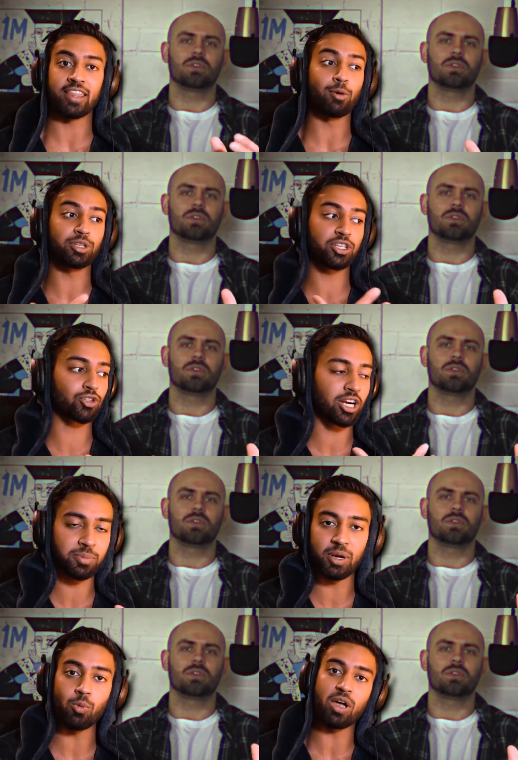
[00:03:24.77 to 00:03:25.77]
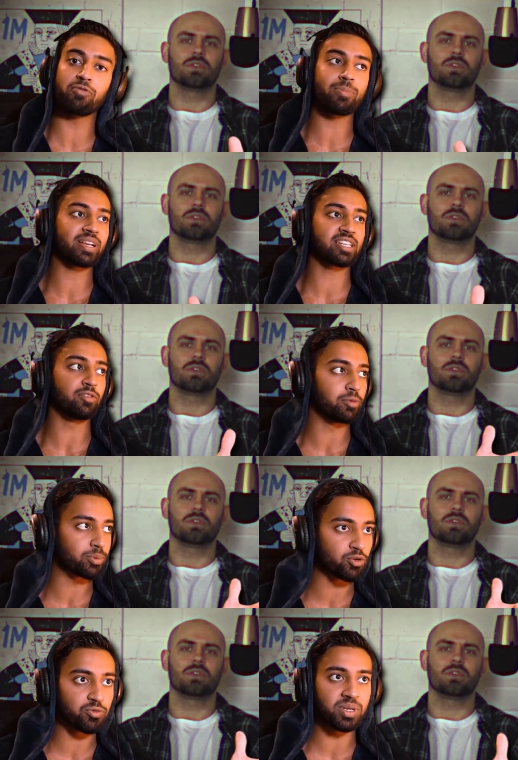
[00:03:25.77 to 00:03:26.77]
Speaker 1: and that would distract me away from my
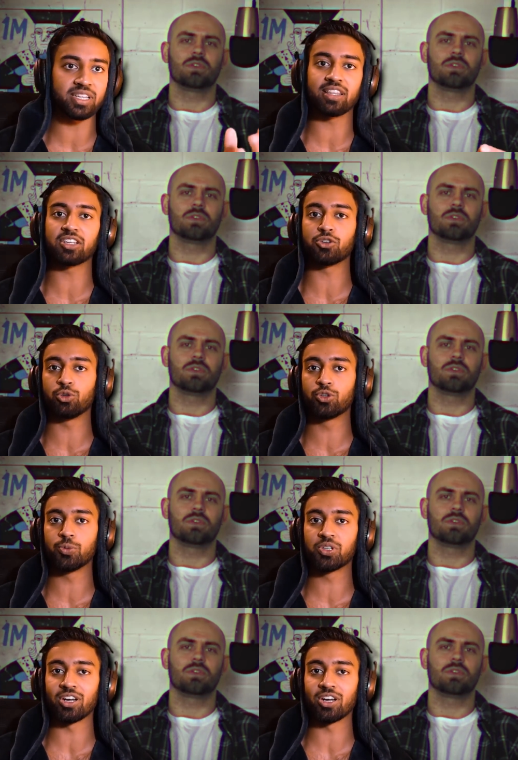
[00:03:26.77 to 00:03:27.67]
self-improvement and this YouTube